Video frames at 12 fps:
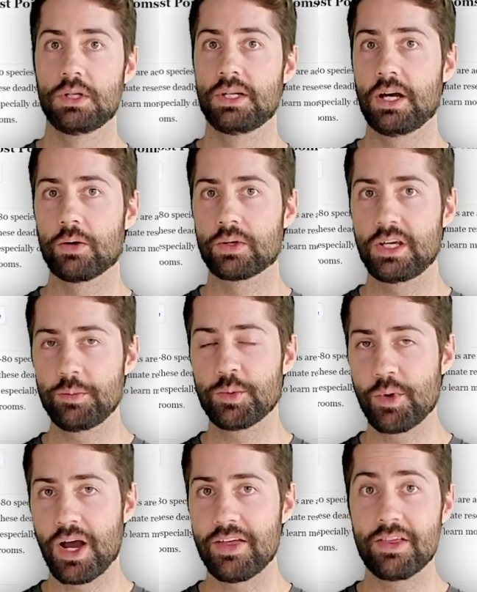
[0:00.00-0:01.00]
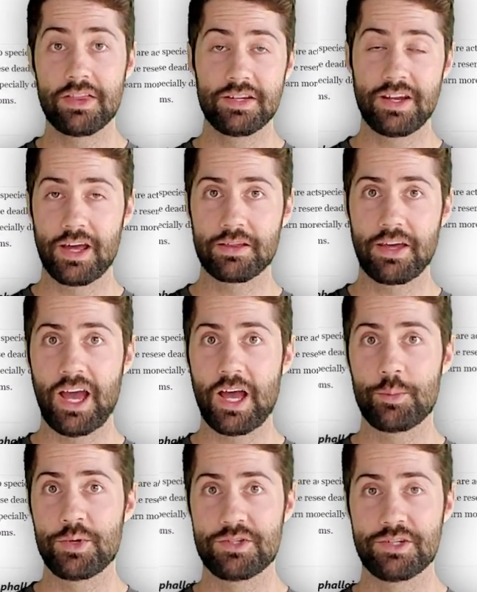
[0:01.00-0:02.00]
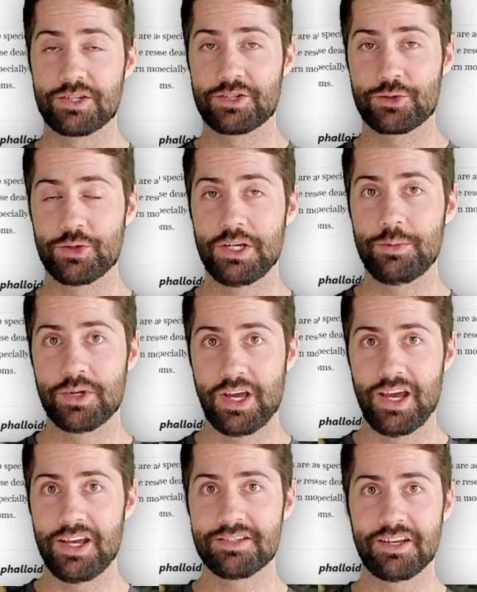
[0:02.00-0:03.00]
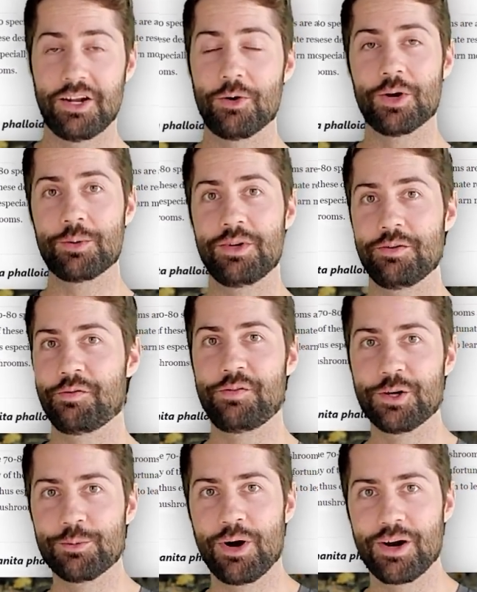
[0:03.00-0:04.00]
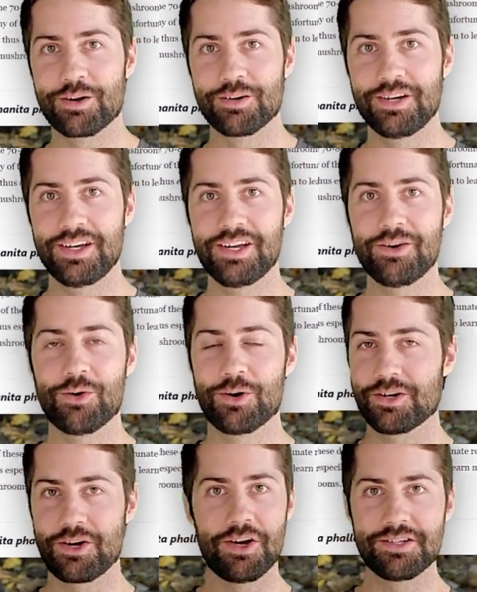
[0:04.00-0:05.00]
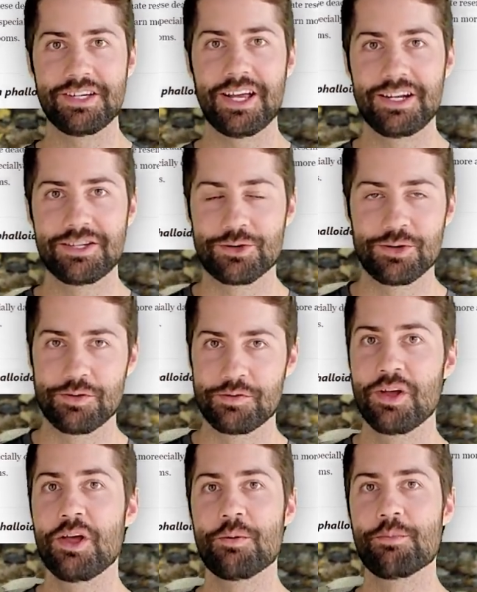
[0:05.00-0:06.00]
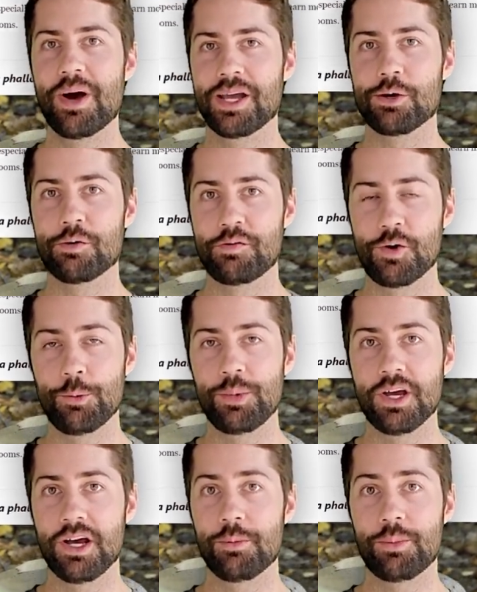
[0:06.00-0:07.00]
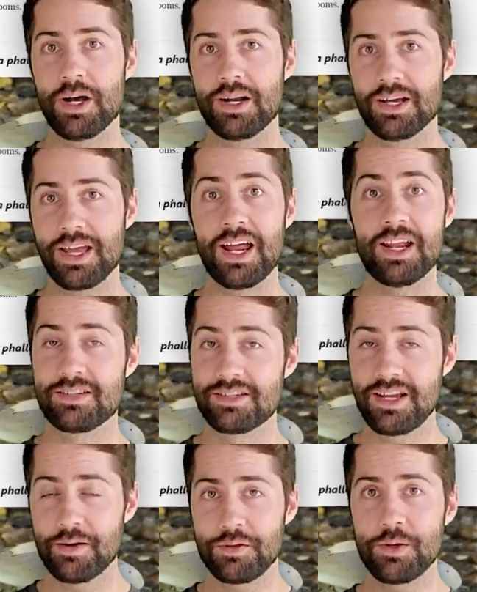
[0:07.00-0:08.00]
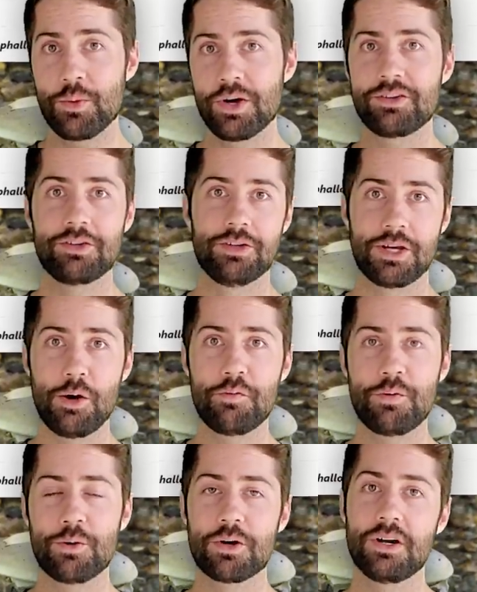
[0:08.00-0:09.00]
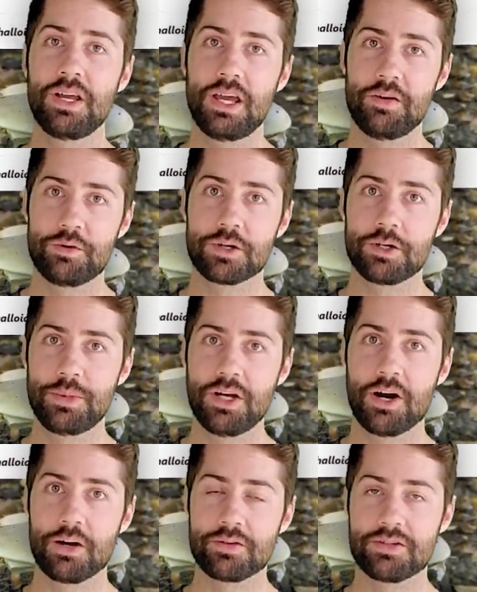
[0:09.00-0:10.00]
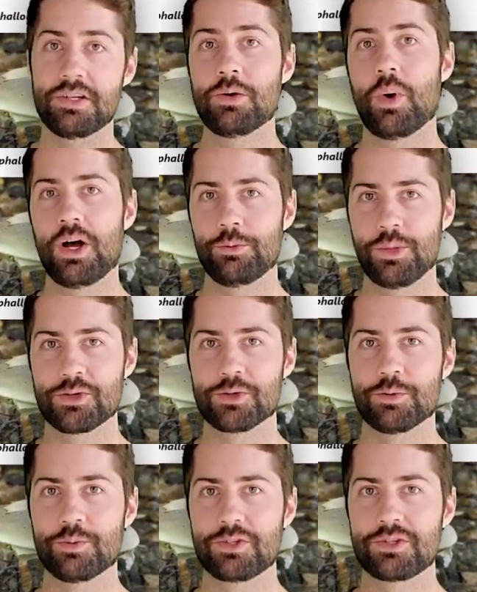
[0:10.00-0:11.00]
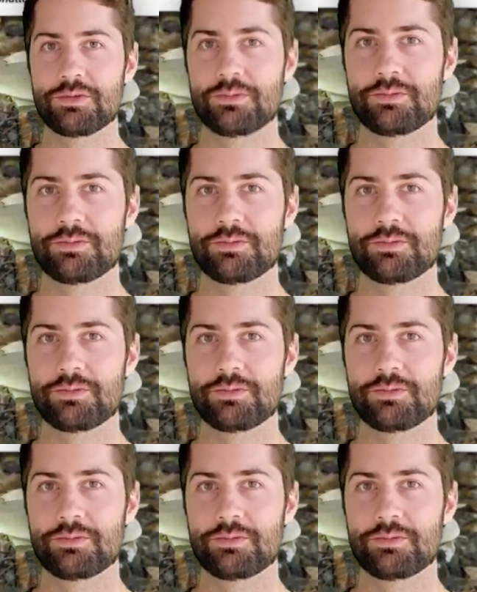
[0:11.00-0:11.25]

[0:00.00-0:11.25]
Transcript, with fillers: Now keep in mind that the death cap is an extreme case. I don't wanna be fear mongering or causing any sort of mycophobia, but again, it's definitely one to look out for if you're gonna be harvesting wild mushrooms.